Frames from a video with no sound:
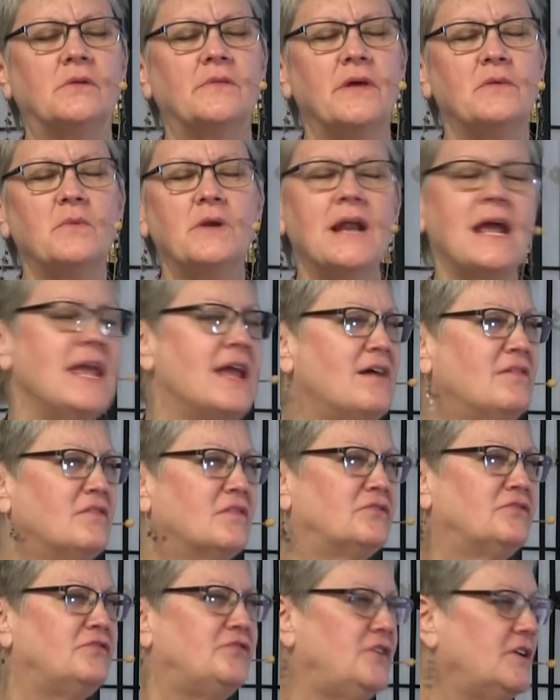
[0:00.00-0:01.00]
then when I have
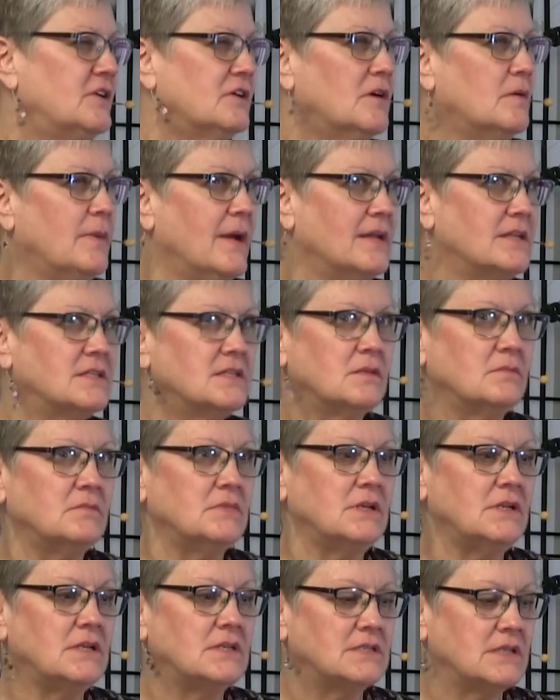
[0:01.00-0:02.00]
a fear about
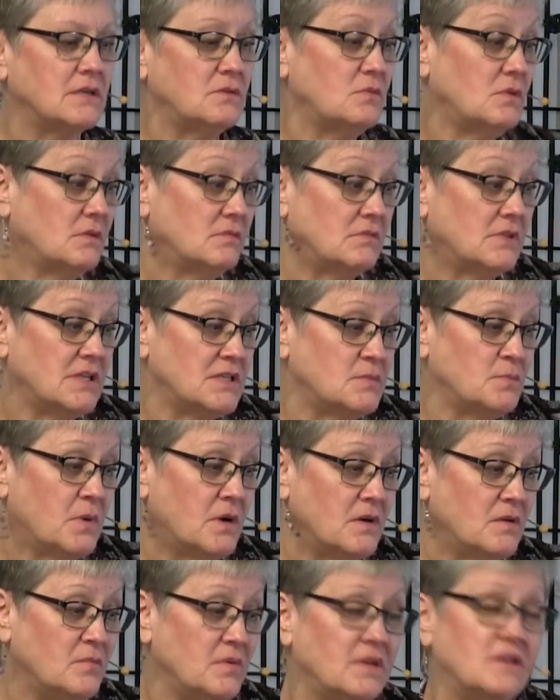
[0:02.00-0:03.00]
something, it's like, well, that's
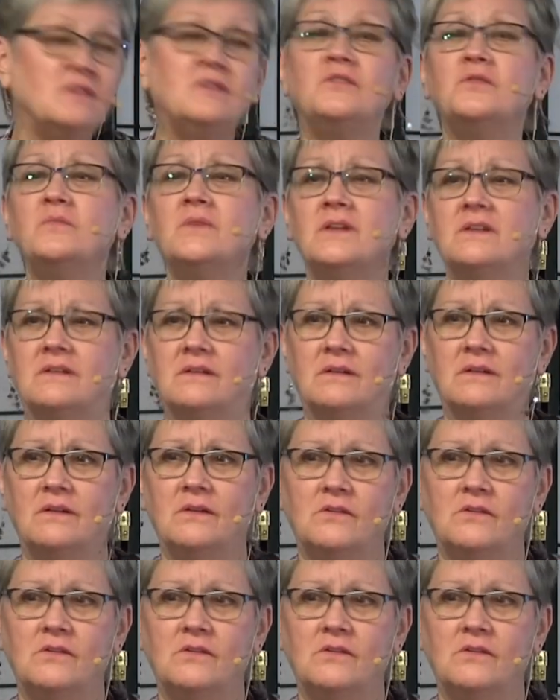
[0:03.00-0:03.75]
part of being human.